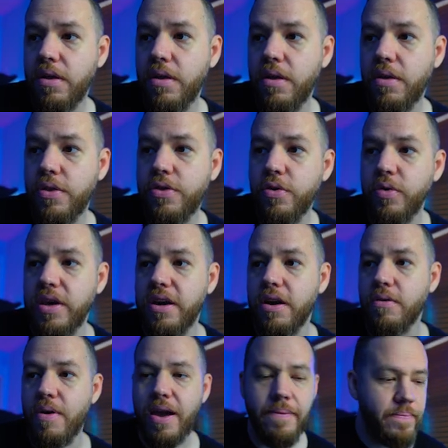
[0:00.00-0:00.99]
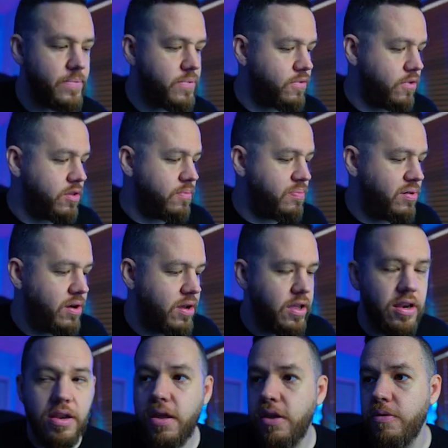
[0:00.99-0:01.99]
through here, right? So you
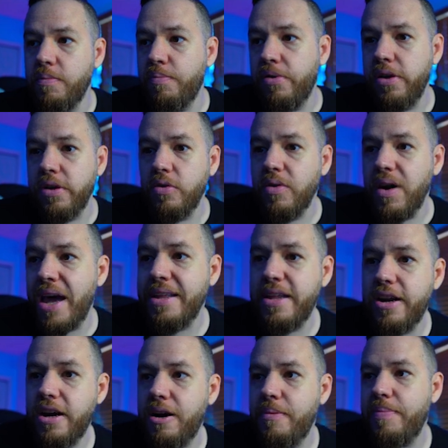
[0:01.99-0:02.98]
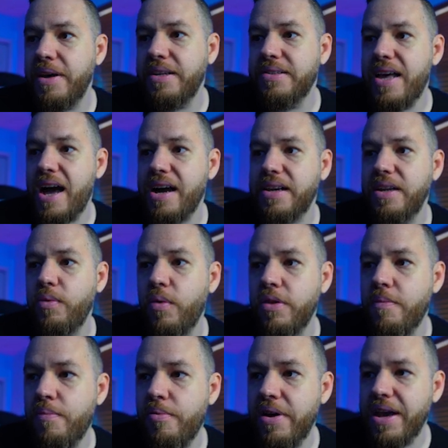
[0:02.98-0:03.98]
line it up exactly where
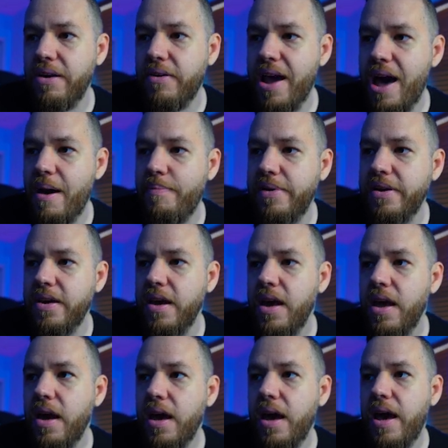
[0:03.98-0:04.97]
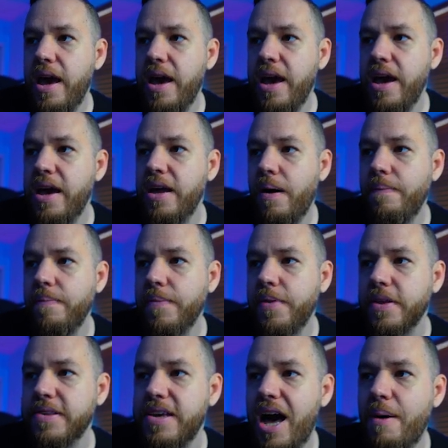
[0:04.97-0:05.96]
the breakout happened, and the
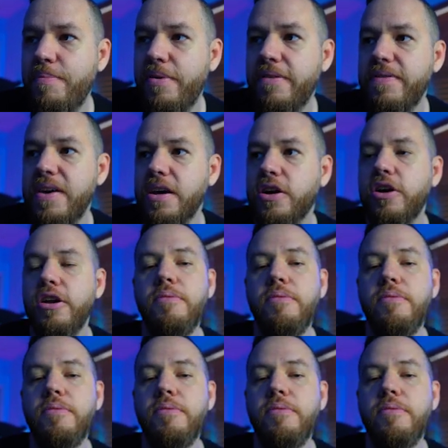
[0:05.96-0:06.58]
top of it could